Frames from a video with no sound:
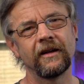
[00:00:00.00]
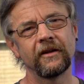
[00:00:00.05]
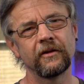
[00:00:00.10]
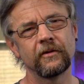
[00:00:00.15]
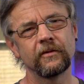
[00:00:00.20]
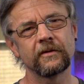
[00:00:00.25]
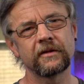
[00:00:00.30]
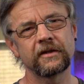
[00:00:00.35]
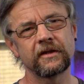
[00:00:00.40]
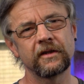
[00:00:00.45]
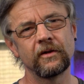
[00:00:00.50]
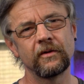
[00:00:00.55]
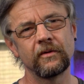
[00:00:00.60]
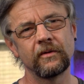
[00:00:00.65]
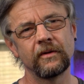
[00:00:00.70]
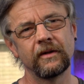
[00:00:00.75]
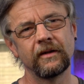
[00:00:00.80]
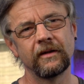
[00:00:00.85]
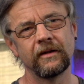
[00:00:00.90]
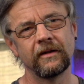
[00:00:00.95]
And
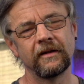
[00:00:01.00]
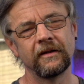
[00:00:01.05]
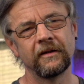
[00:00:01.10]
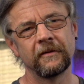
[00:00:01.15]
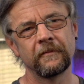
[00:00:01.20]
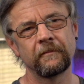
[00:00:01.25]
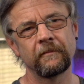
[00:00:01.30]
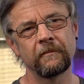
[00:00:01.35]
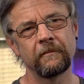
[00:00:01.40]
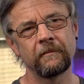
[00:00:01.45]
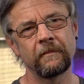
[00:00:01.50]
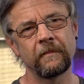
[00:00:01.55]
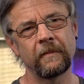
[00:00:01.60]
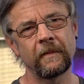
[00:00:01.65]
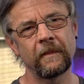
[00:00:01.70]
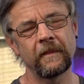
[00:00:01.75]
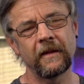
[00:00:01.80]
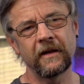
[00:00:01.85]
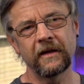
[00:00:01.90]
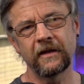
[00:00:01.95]
also,
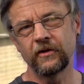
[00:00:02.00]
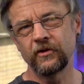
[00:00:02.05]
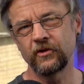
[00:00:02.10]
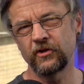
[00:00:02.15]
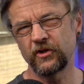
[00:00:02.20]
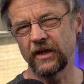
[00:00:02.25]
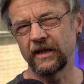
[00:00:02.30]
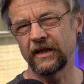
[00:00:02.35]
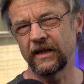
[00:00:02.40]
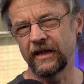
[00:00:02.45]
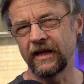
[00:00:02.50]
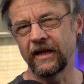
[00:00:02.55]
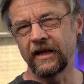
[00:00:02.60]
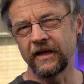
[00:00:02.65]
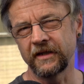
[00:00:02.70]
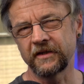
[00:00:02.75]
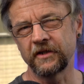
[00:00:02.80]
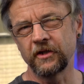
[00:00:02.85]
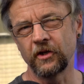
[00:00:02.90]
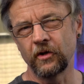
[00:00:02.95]
they can gently
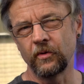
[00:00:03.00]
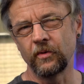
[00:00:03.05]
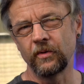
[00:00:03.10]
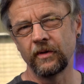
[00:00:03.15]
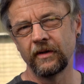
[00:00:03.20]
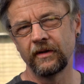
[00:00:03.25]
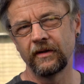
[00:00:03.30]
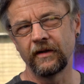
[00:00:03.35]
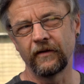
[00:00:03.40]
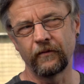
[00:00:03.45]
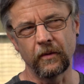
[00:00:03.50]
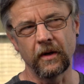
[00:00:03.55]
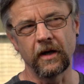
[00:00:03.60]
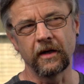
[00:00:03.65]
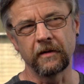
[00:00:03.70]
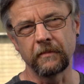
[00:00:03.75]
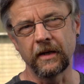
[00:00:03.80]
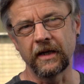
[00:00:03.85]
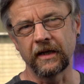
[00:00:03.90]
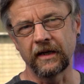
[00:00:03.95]
let us know if we
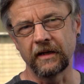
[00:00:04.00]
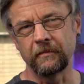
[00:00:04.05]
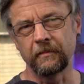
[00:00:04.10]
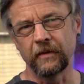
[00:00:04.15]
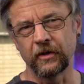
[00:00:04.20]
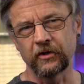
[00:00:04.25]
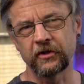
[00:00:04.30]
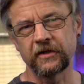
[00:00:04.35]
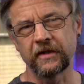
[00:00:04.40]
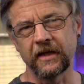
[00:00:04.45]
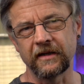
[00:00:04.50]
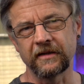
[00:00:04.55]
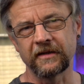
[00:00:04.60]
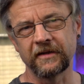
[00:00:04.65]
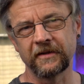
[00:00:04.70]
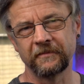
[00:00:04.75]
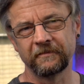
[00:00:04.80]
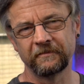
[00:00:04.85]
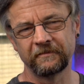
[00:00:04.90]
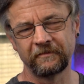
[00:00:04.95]
aren't making much
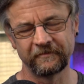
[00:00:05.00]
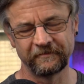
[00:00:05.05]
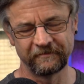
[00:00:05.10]
sense.